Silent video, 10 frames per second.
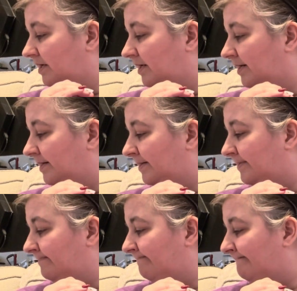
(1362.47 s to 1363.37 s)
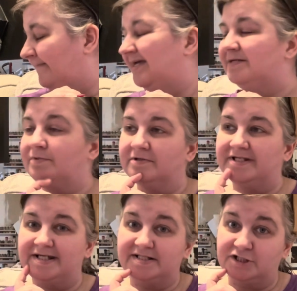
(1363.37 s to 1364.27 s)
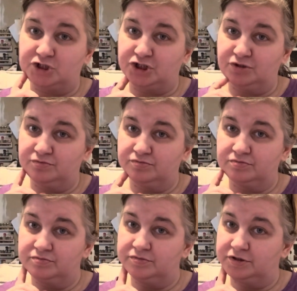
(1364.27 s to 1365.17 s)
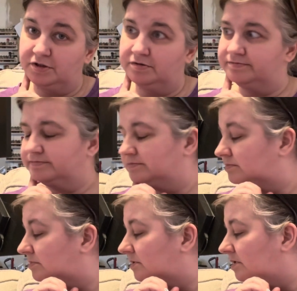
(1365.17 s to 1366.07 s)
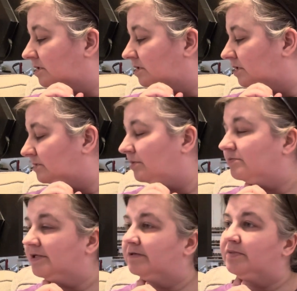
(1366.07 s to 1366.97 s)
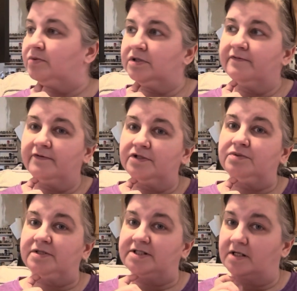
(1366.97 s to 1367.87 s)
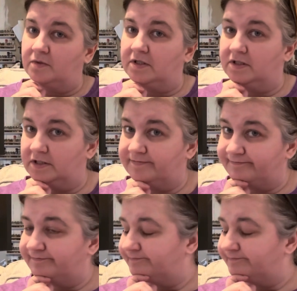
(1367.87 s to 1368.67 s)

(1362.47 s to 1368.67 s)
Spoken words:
And his birthday is in June, so that's probably going to be one of the first ones I work on.